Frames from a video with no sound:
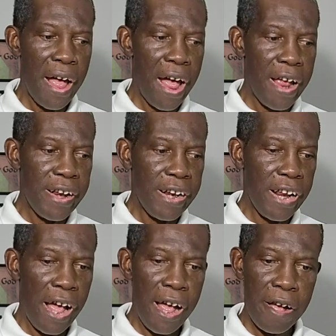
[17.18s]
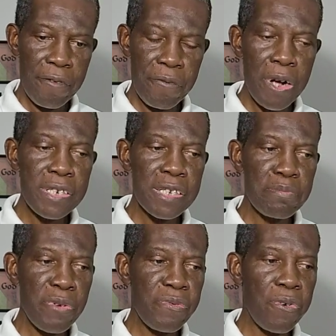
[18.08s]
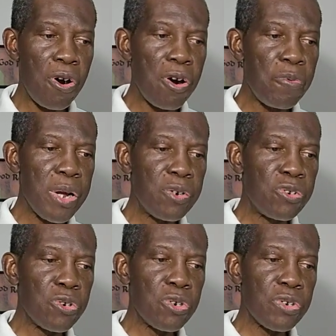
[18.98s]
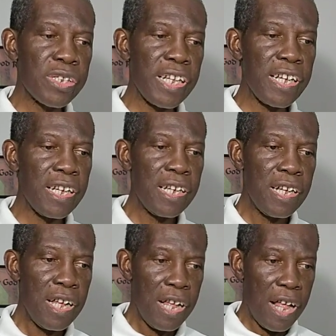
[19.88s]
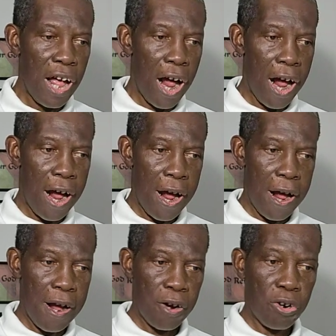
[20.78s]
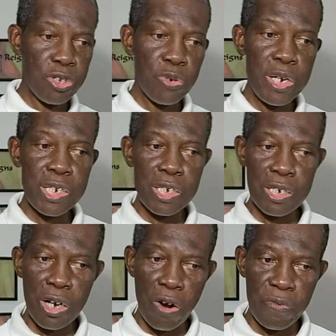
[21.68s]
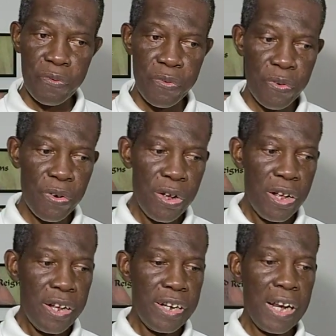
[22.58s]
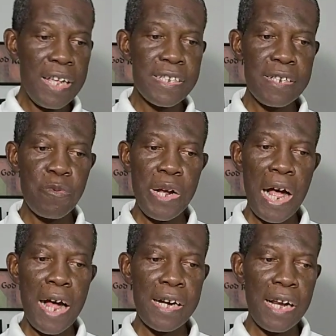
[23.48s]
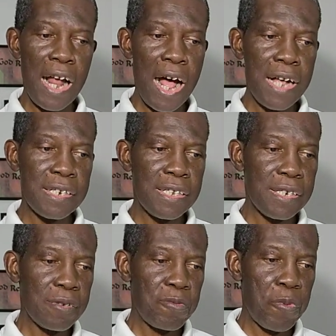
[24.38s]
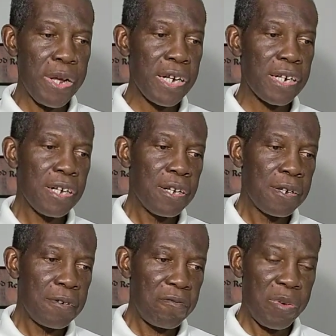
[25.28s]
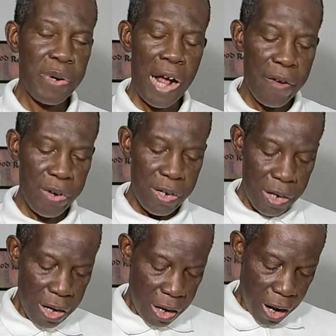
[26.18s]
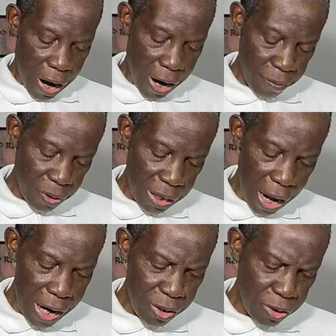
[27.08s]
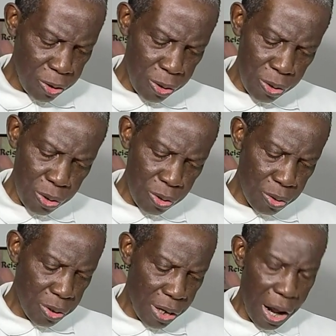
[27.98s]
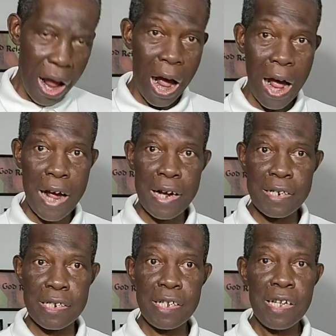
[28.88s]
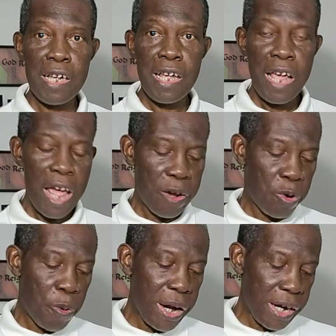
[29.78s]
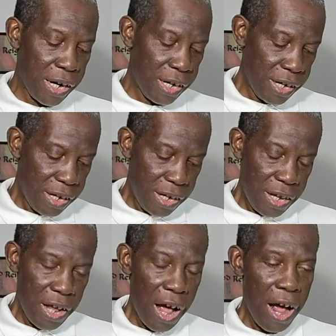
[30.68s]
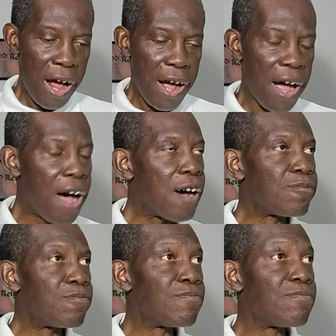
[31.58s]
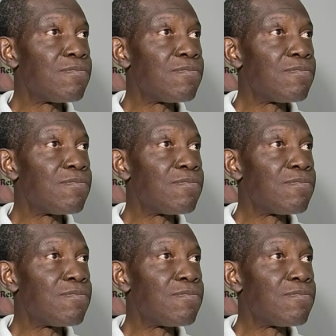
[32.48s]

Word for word: And uh, first, before we do the uh, continuation of the lesson we had last week, we've been having, uh, I would like to add a quick, um,